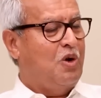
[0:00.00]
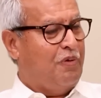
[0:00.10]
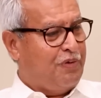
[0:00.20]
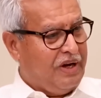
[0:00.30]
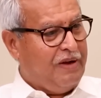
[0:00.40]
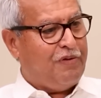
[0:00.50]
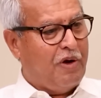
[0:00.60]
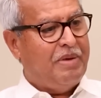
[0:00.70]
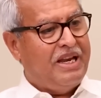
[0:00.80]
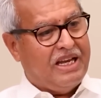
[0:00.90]
free
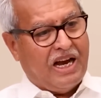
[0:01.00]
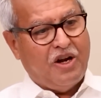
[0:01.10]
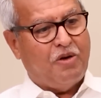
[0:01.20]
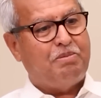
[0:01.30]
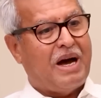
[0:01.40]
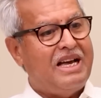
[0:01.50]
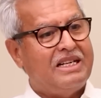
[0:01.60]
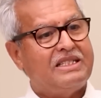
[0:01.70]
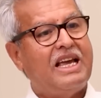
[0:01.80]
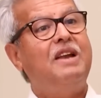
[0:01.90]
from any kind of
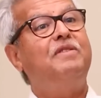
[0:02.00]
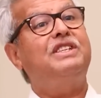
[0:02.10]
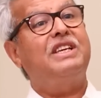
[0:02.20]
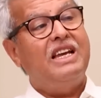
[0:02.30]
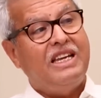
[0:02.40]
bias, and which can